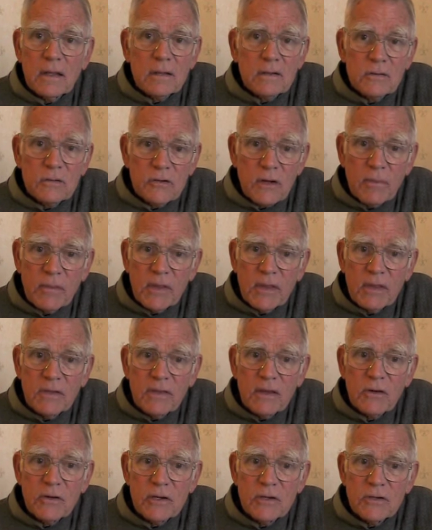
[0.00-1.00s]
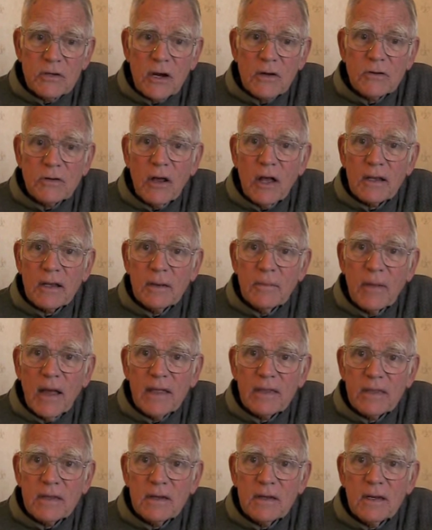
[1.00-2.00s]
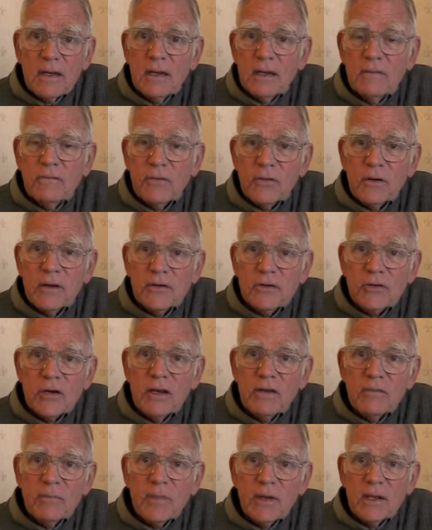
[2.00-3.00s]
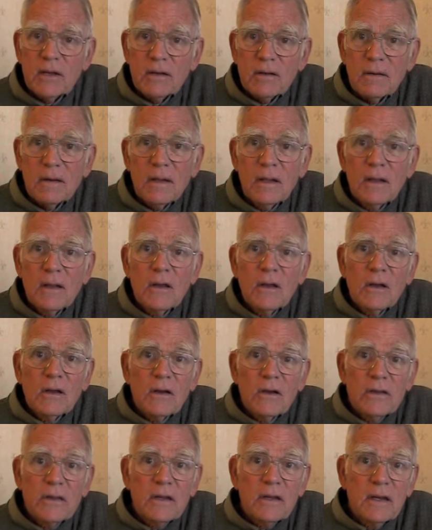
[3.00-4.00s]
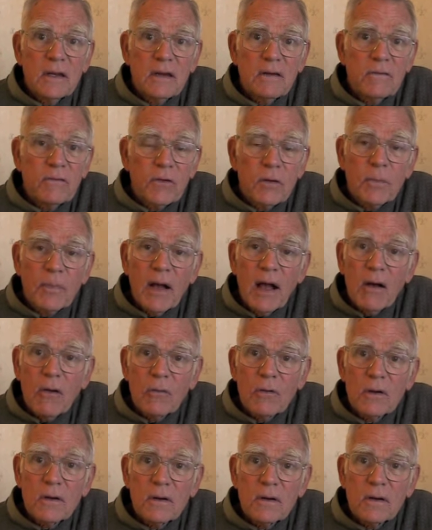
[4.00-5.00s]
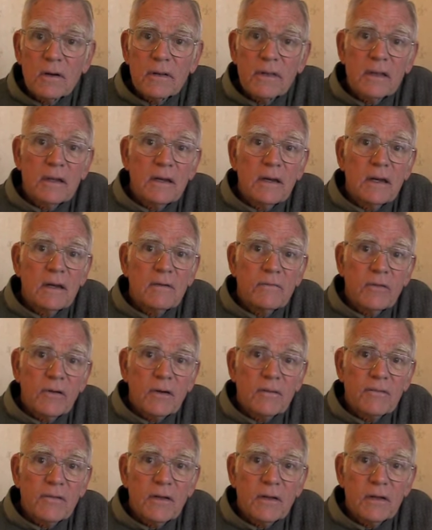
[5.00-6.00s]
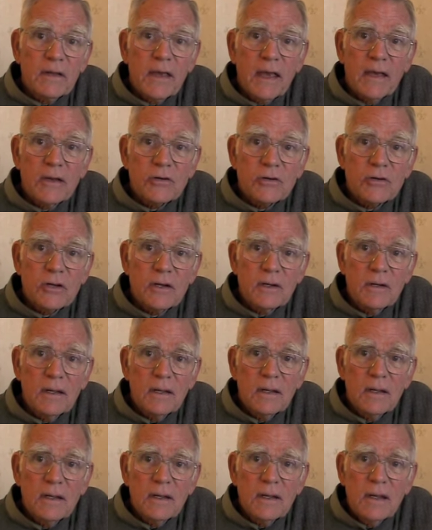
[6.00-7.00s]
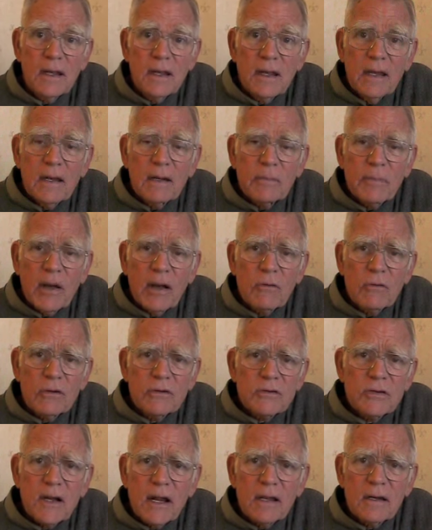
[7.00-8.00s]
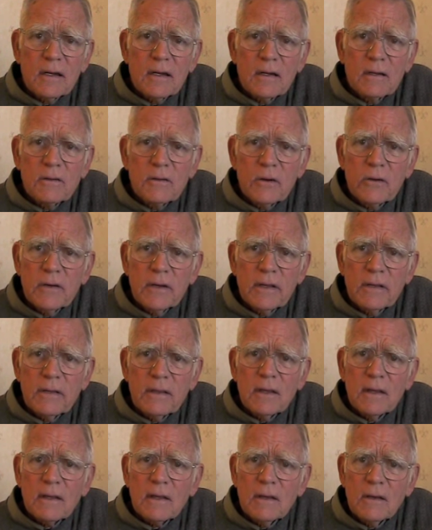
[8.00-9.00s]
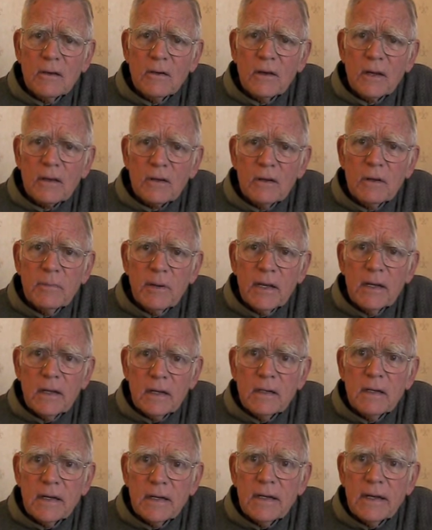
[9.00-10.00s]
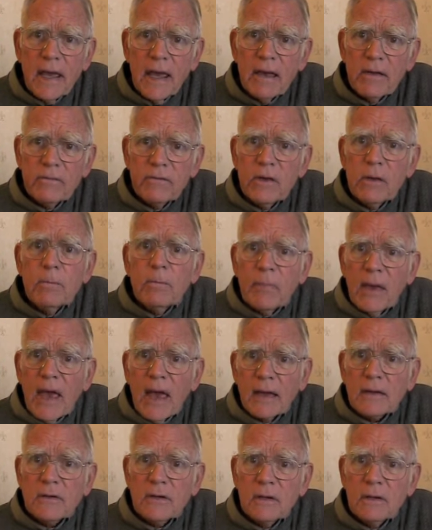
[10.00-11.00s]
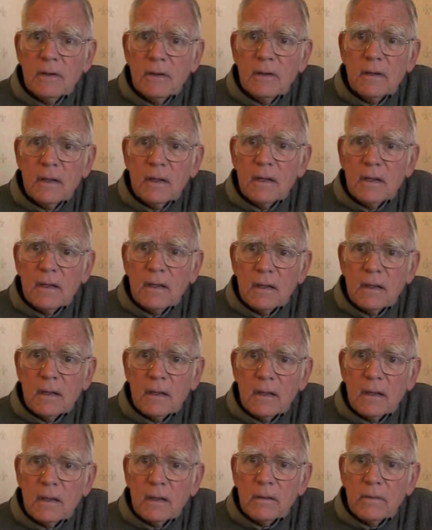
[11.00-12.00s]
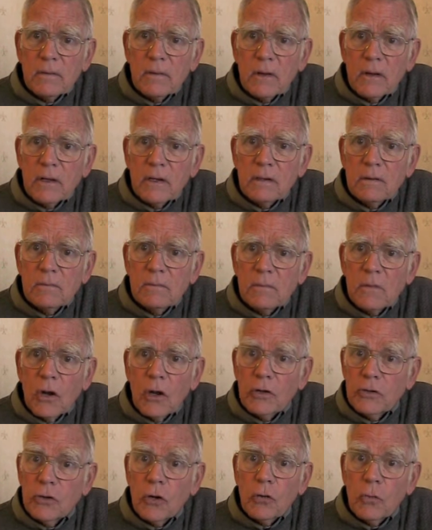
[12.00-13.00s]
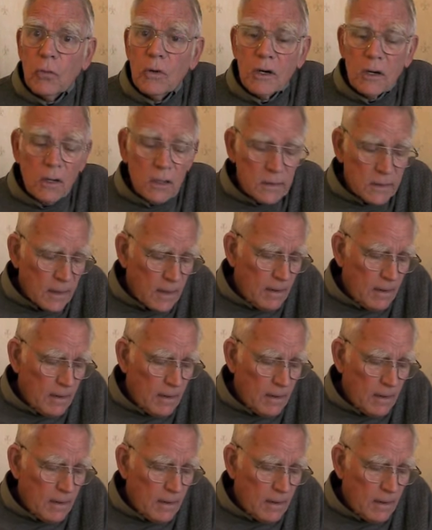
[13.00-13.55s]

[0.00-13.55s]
some of the theories are talking about the need for achievement, or the need for power, or the need for affiliation. And power is not a dirty thing here. It could be a need to have impact on your world.